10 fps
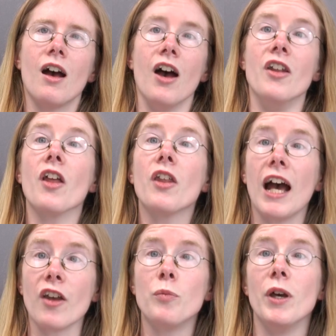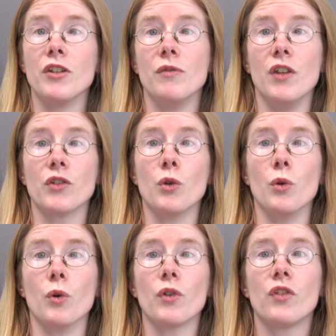Another aspect of this
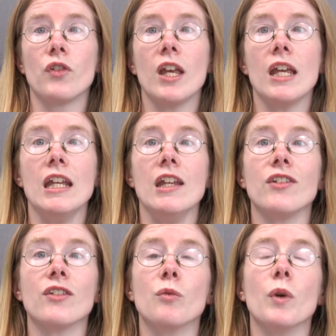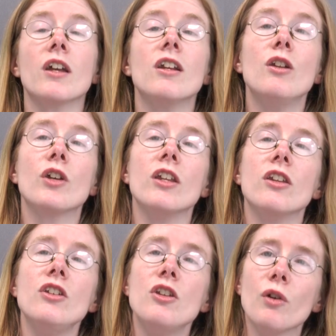course is we're going to look at the
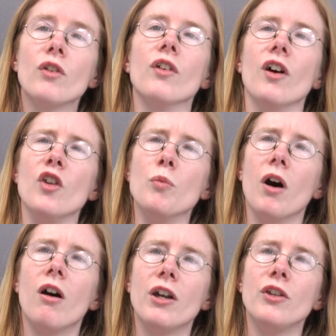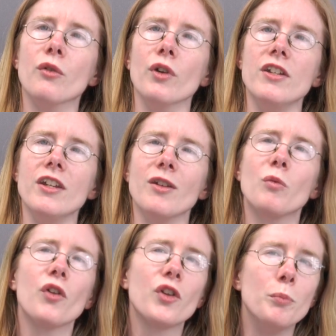neuroscience behind reading.
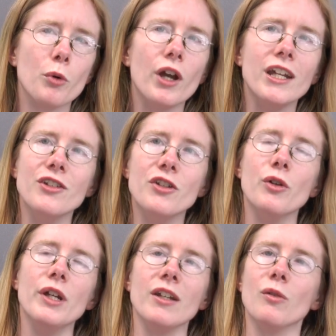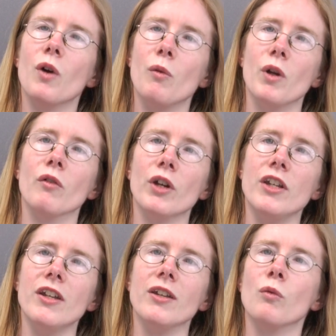What's the brain doing when we're
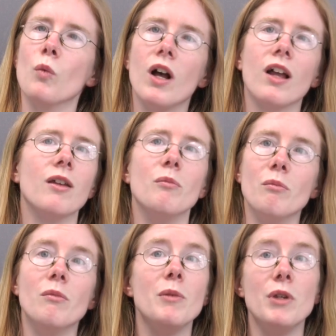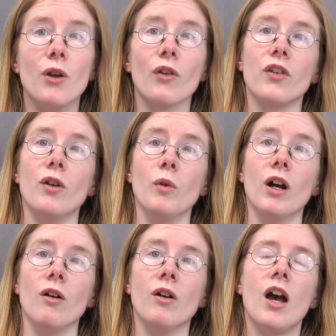reading well and maybe not so
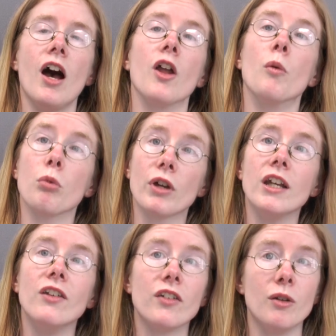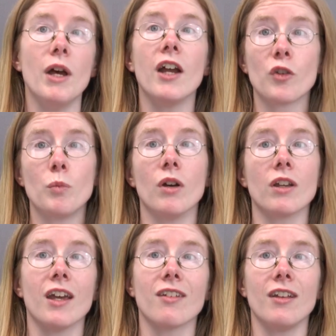well? And I'll bring in some expert
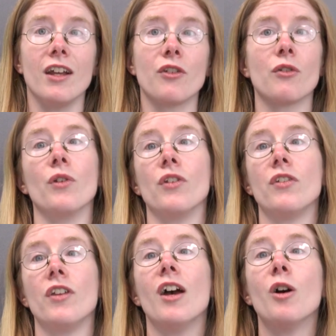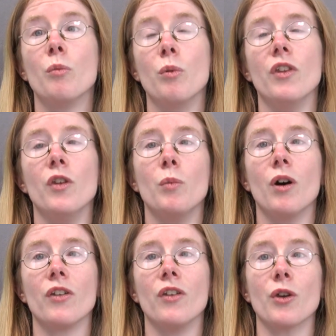guest lecturers to help with this
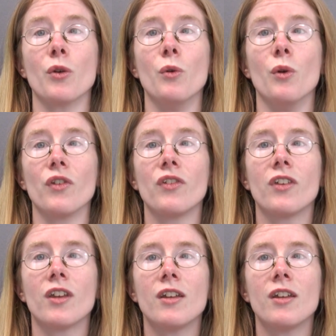part of the course.